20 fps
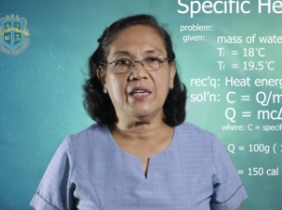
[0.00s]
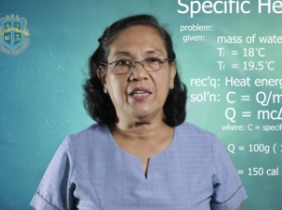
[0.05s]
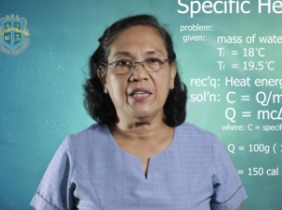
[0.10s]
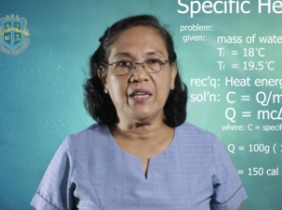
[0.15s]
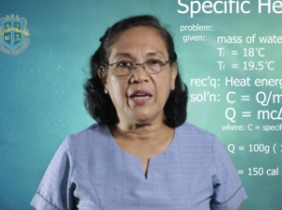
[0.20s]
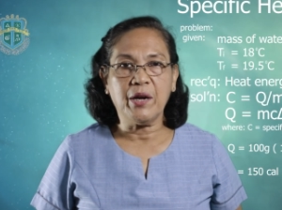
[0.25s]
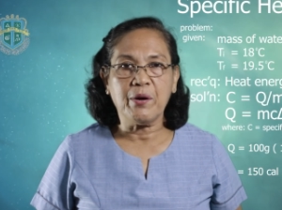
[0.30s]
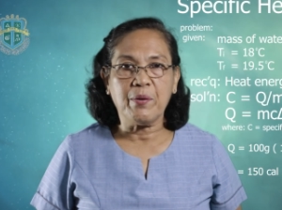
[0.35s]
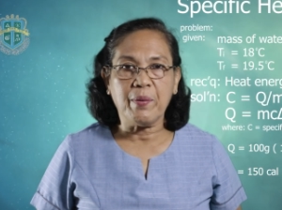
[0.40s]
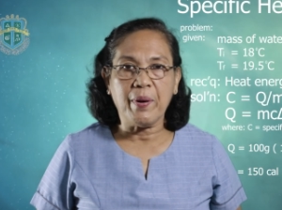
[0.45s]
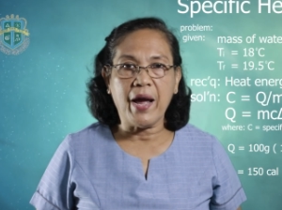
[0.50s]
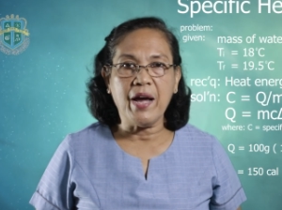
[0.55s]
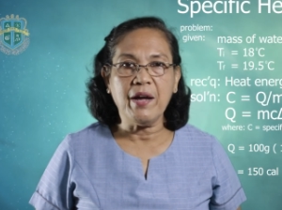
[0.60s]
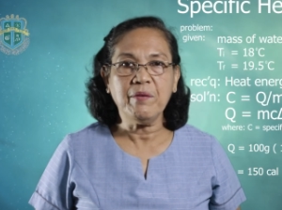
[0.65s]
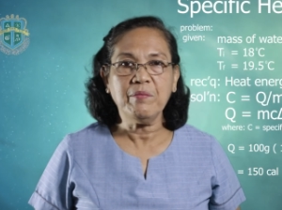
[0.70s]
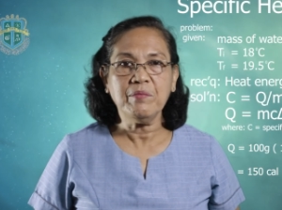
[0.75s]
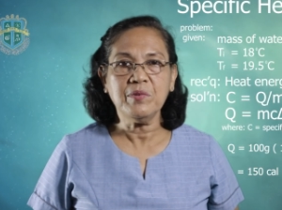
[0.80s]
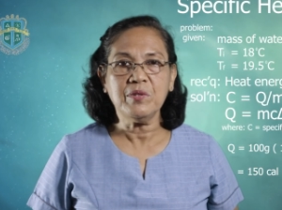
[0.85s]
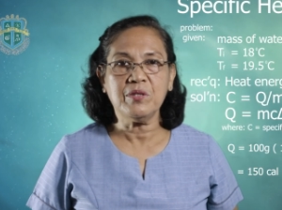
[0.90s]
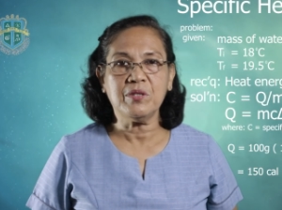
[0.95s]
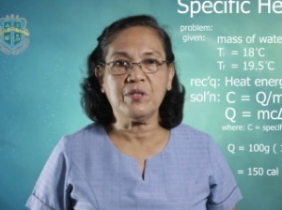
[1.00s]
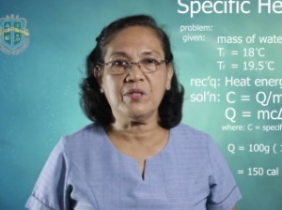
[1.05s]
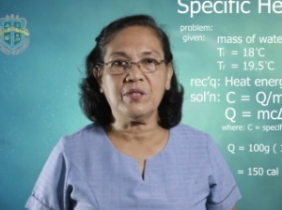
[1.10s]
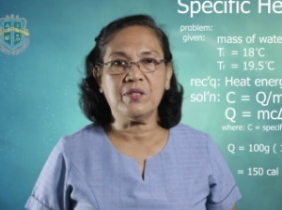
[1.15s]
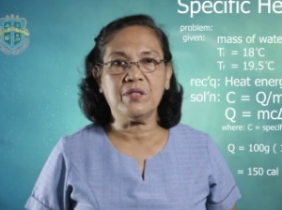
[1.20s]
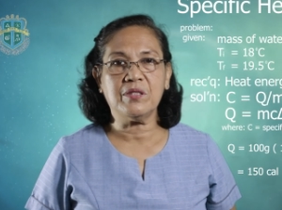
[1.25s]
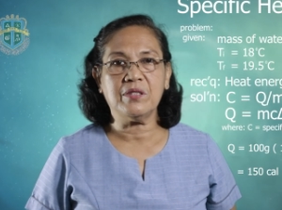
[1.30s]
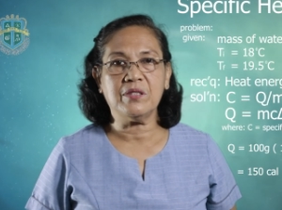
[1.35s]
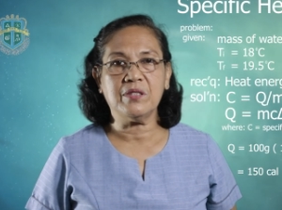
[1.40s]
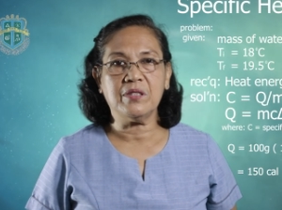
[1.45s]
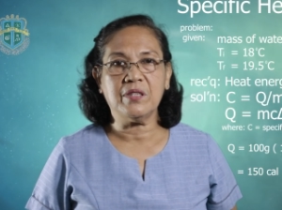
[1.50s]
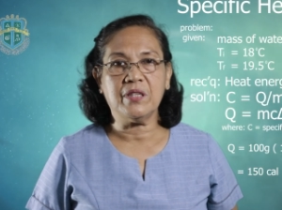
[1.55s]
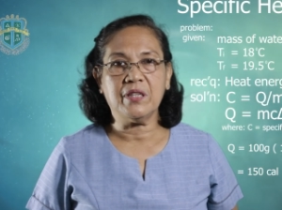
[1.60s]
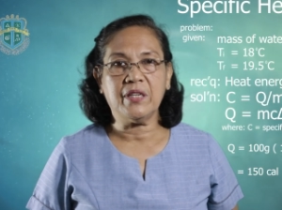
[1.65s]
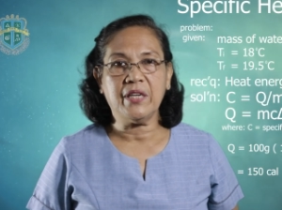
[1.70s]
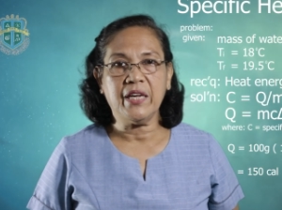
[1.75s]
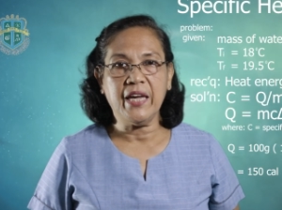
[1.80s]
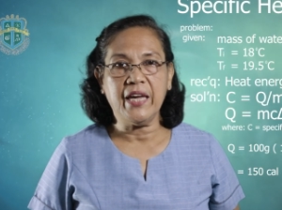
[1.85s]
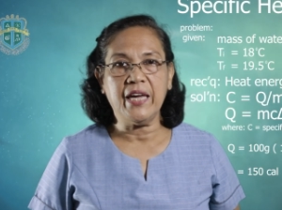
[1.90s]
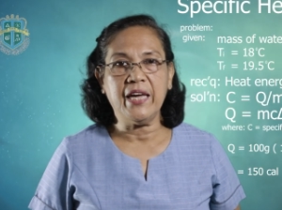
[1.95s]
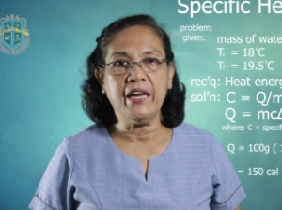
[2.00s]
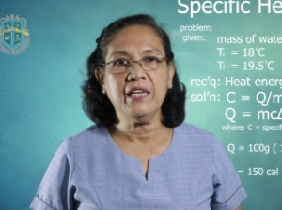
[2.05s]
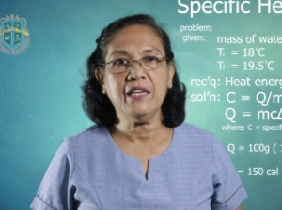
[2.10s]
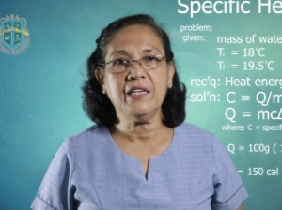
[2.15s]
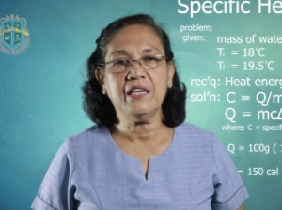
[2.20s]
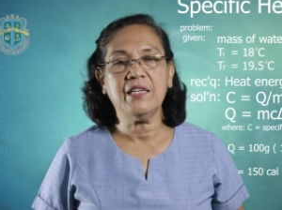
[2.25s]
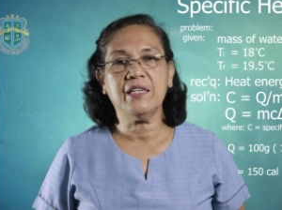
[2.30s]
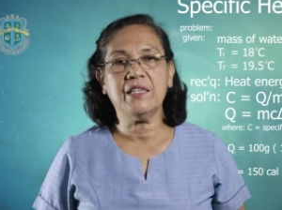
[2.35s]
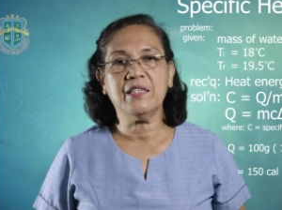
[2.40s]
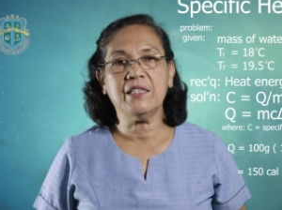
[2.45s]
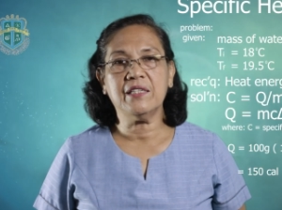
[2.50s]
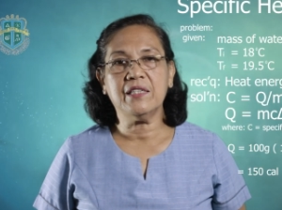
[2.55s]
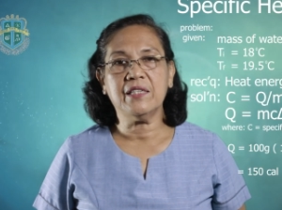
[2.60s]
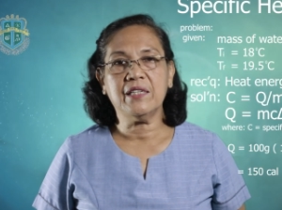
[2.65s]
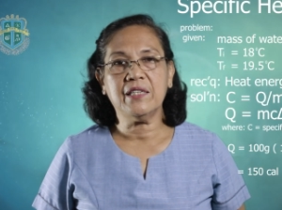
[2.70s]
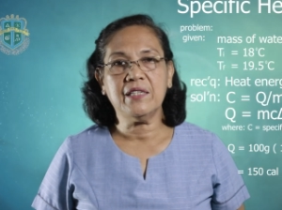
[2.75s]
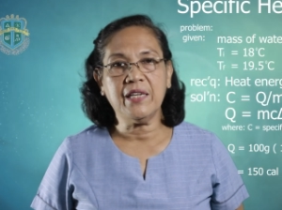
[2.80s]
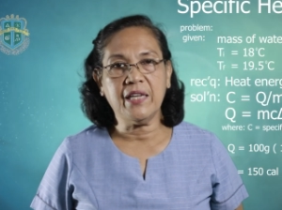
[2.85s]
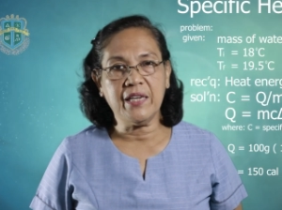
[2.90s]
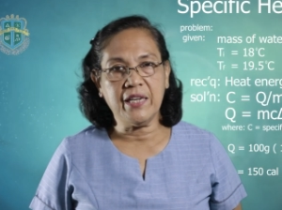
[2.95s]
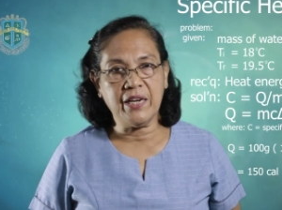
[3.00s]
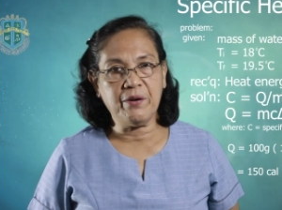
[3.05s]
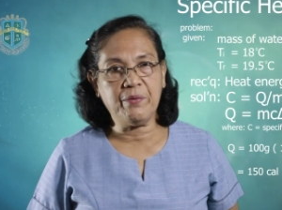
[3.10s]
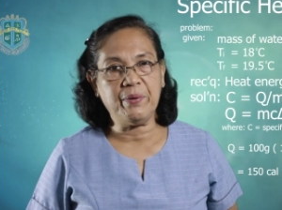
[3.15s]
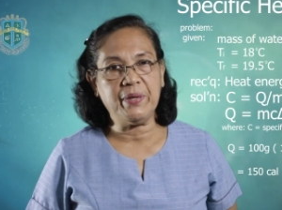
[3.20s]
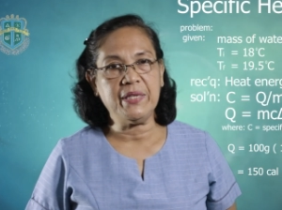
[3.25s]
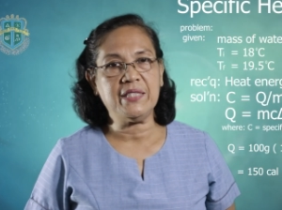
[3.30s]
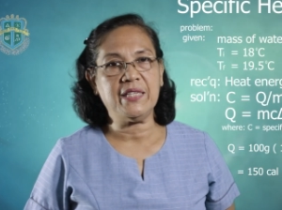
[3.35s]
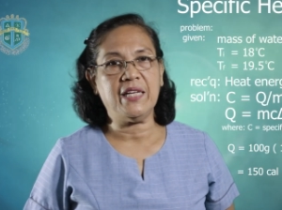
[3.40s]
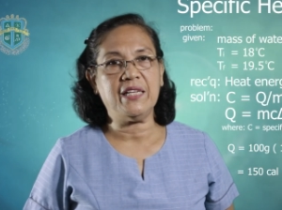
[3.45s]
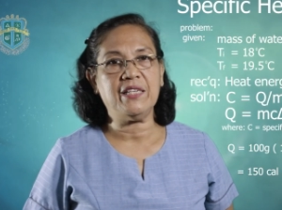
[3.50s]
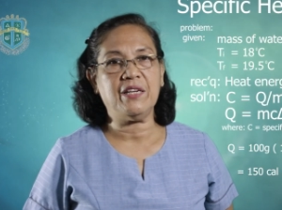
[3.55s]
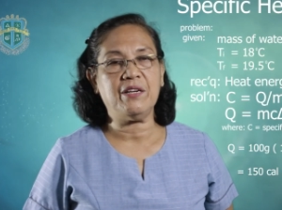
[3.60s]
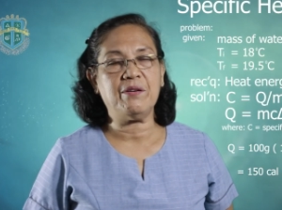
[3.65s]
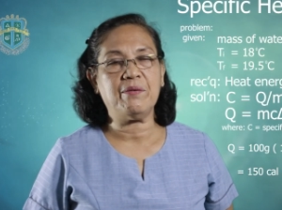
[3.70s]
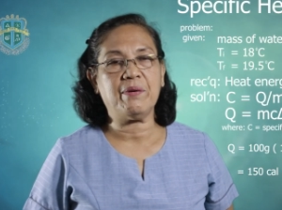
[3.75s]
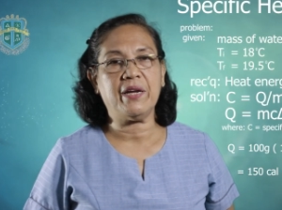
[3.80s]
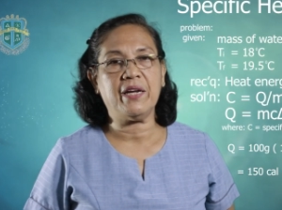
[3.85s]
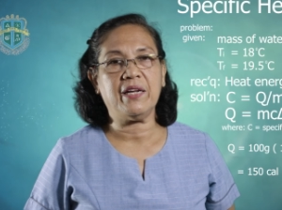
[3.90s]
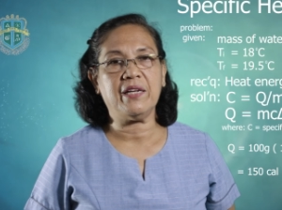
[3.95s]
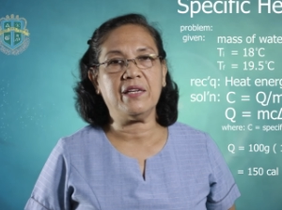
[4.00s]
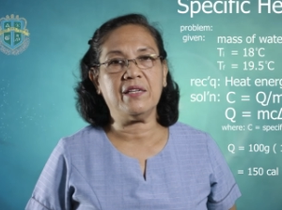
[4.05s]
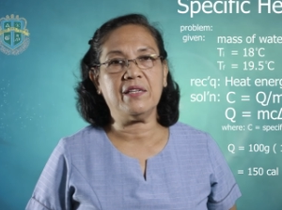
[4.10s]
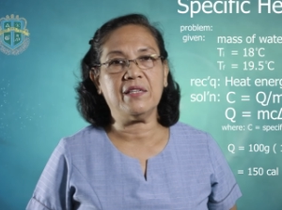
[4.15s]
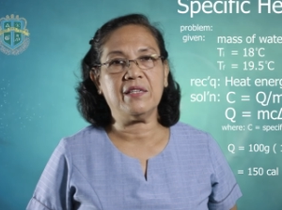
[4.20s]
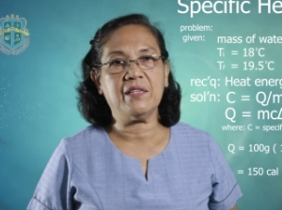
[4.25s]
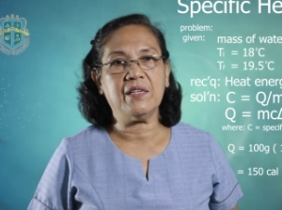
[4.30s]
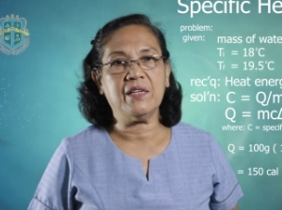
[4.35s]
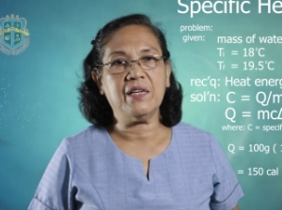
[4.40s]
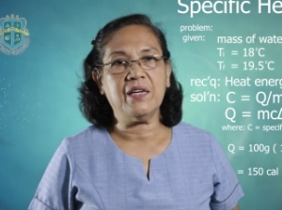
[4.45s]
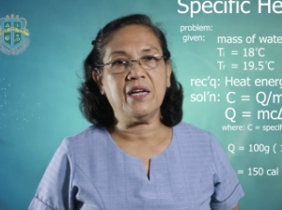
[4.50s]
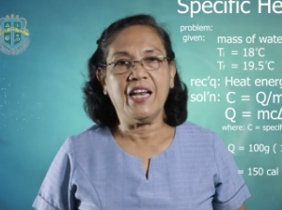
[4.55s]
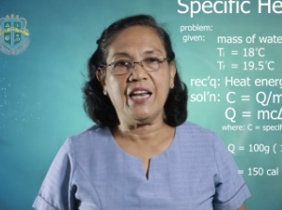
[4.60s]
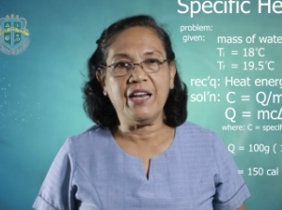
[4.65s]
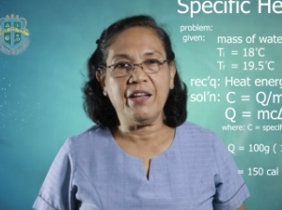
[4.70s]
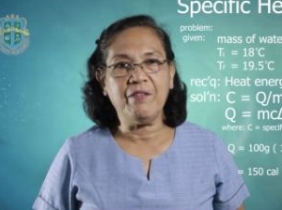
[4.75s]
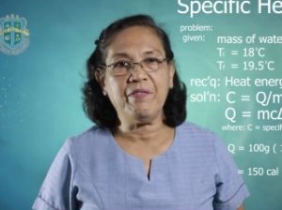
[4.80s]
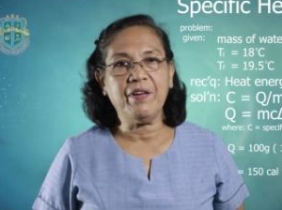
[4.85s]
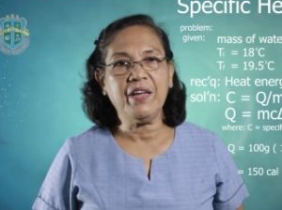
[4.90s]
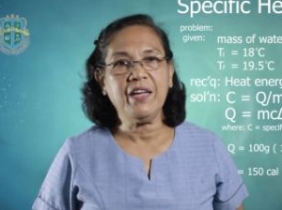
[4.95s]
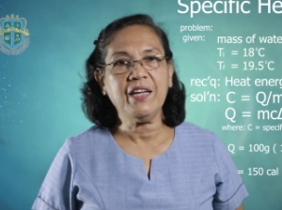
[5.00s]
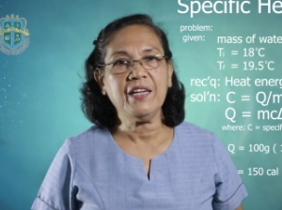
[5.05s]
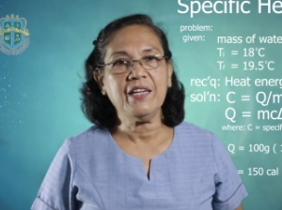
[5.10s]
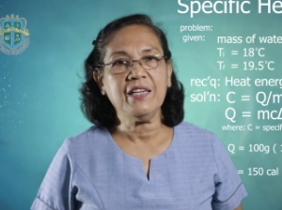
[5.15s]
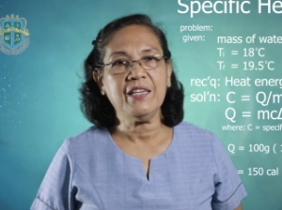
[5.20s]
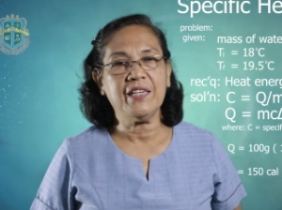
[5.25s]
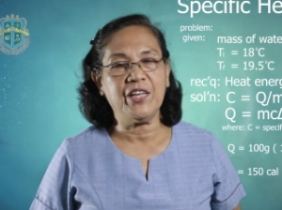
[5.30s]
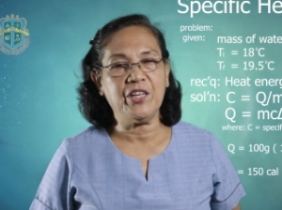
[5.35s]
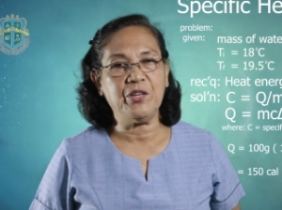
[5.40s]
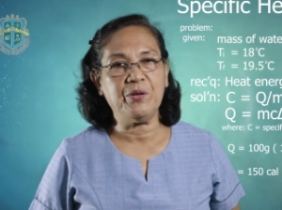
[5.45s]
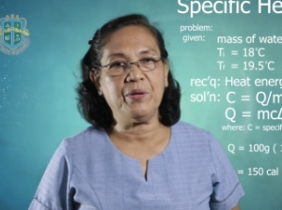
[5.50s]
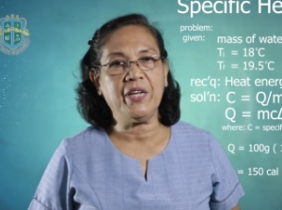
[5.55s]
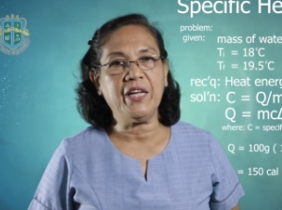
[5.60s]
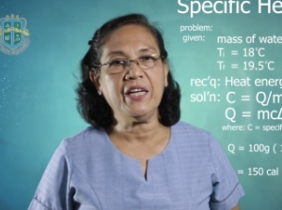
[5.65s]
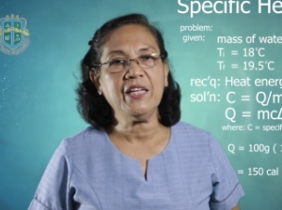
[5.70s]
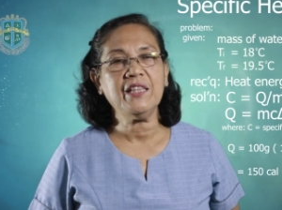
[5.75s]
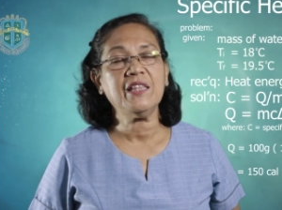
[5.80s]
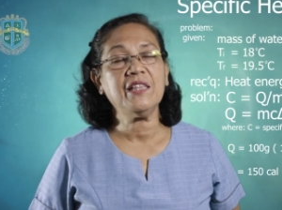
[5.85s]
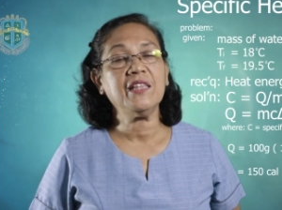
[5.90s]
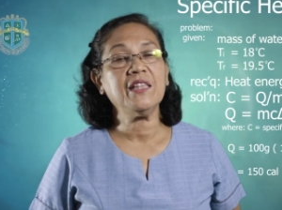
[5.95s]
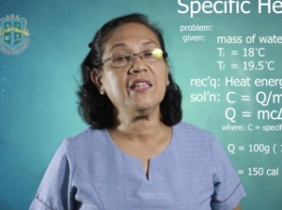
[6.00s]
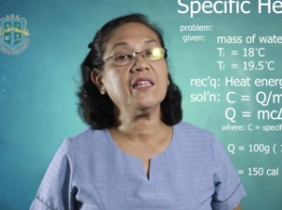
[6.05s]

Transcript: the grams and the degree centigrade, leaving the unit